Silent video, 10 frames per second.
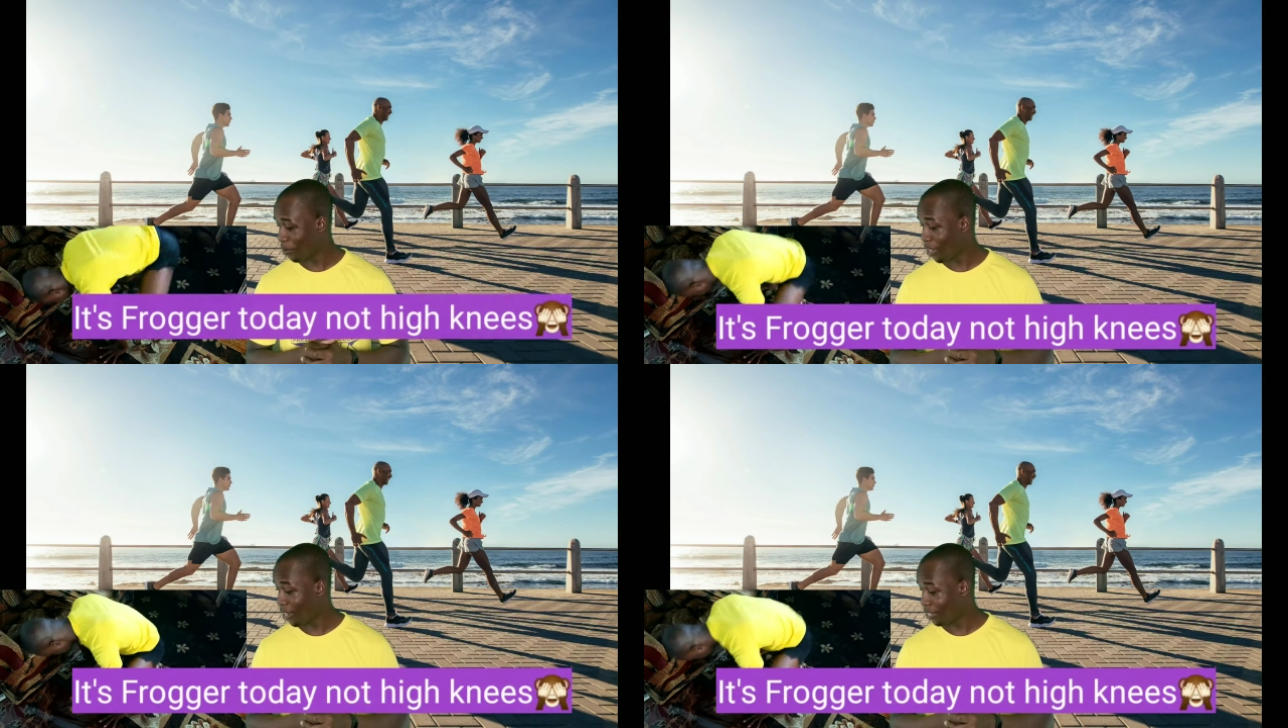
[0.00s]

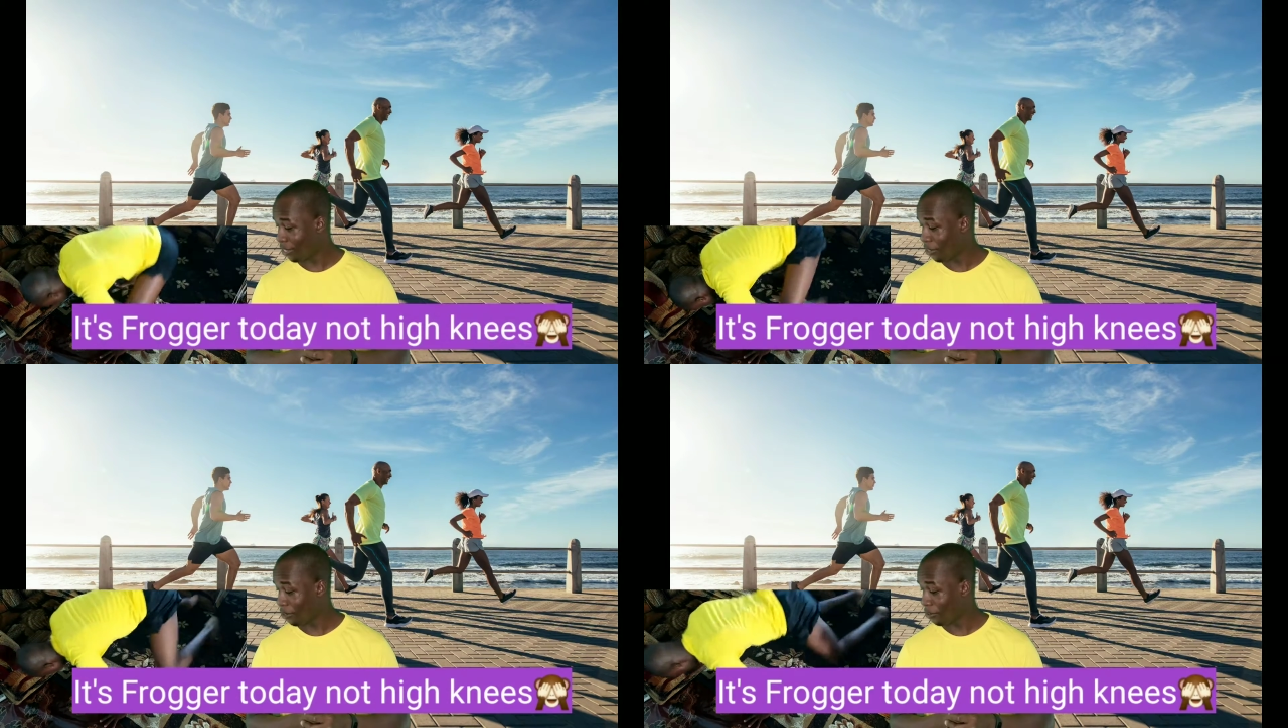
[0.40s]
part
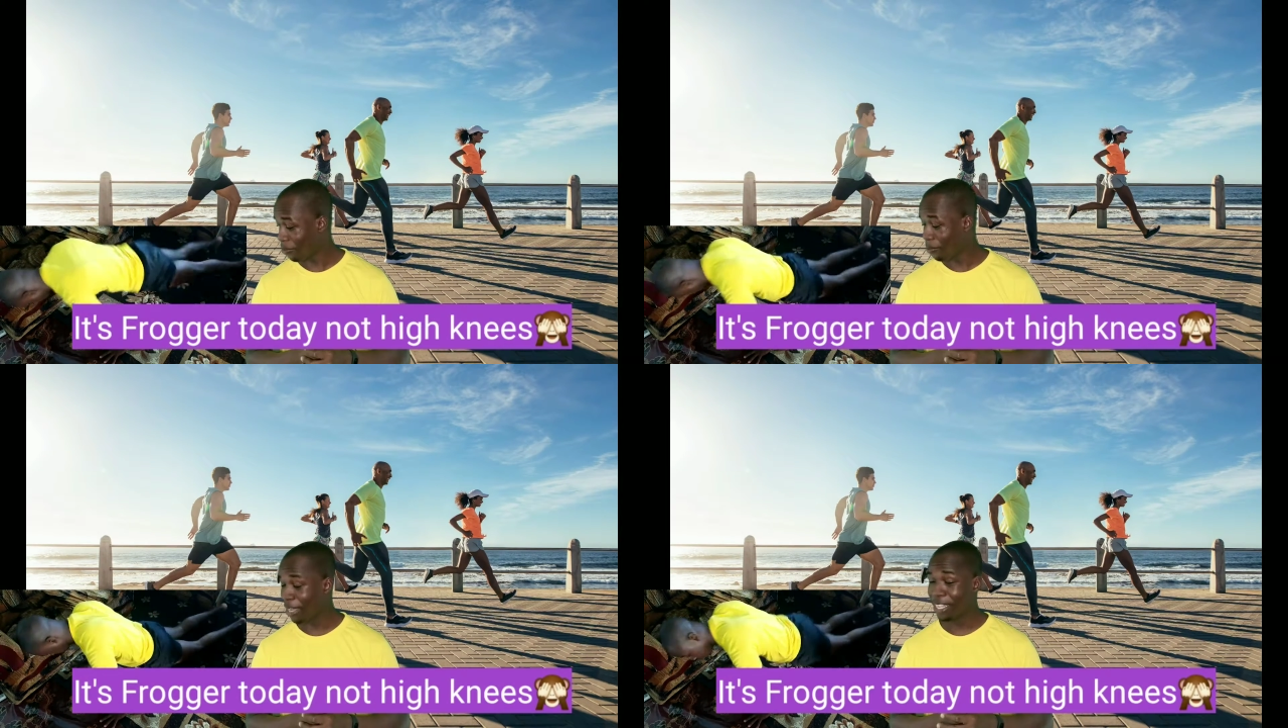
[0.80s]

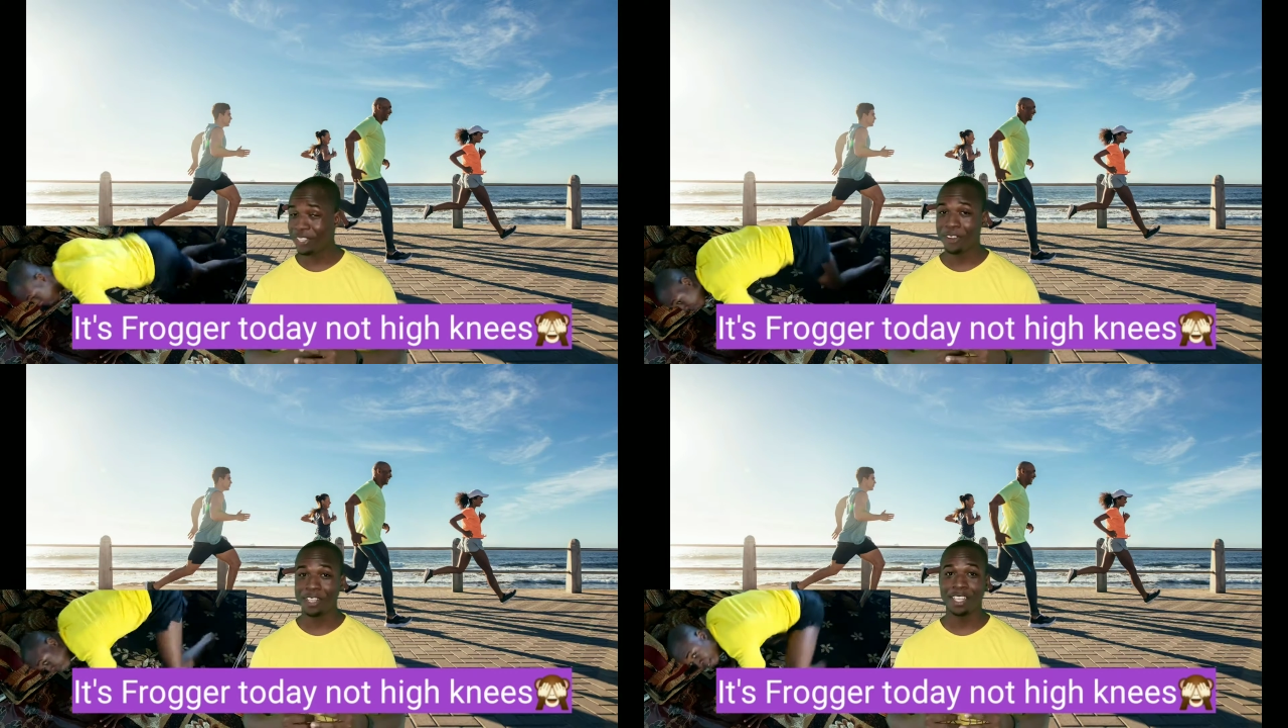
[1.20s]
of my
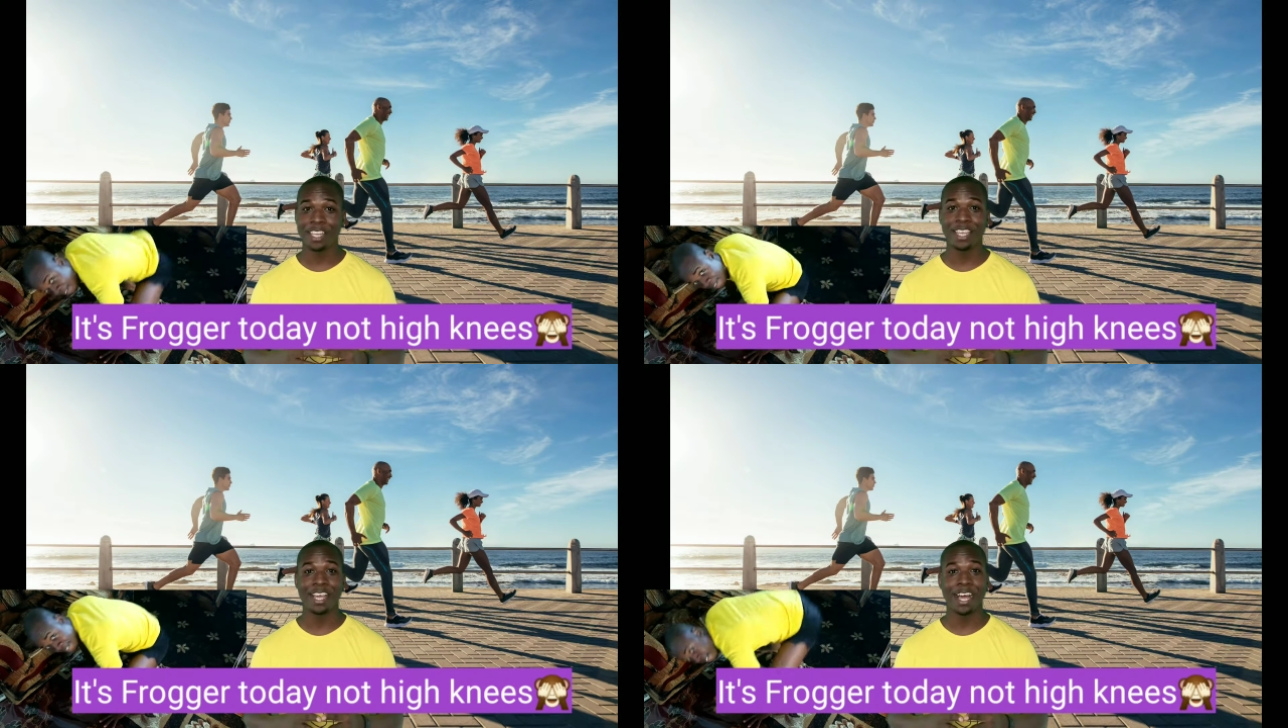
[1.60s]

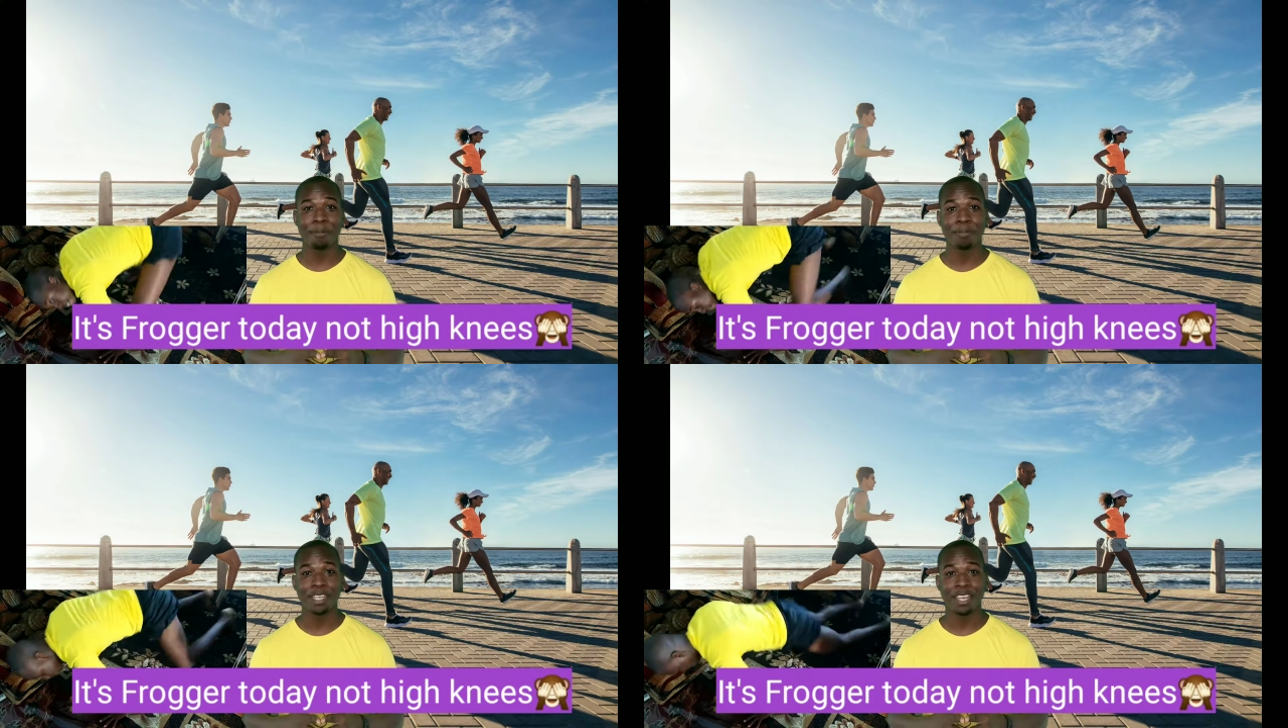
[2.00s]
30-day
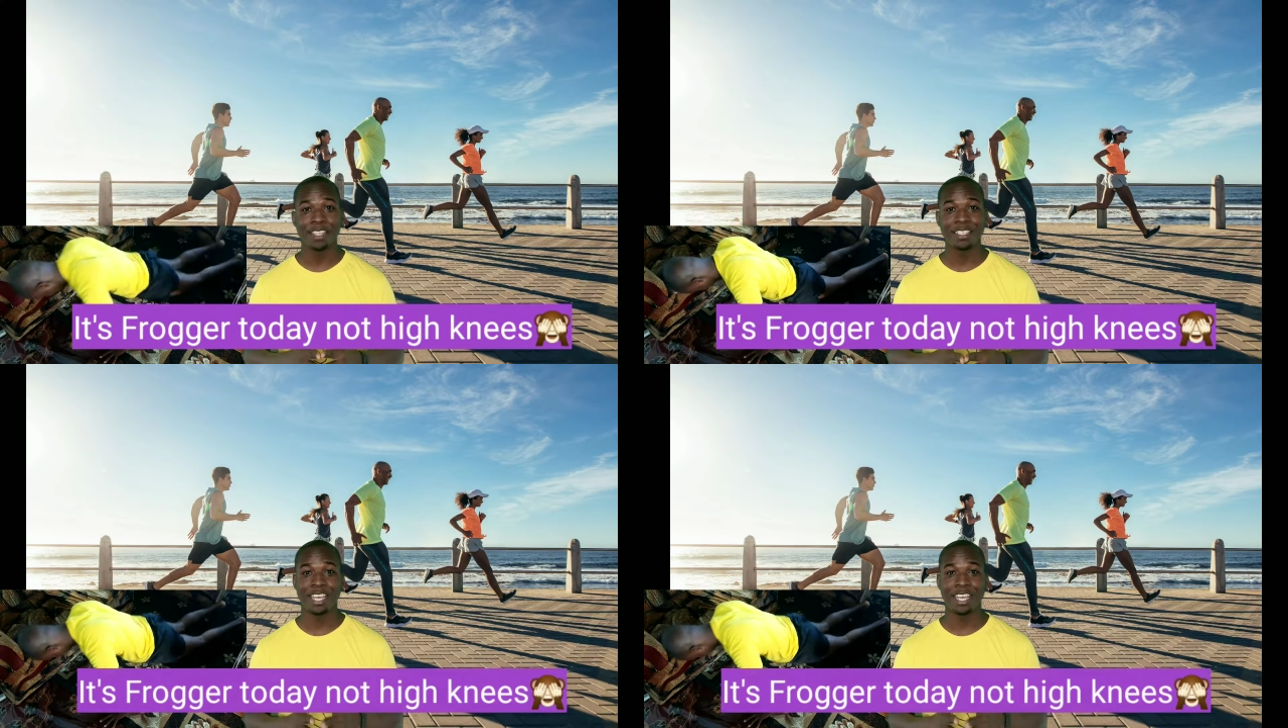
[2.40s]
up challenge.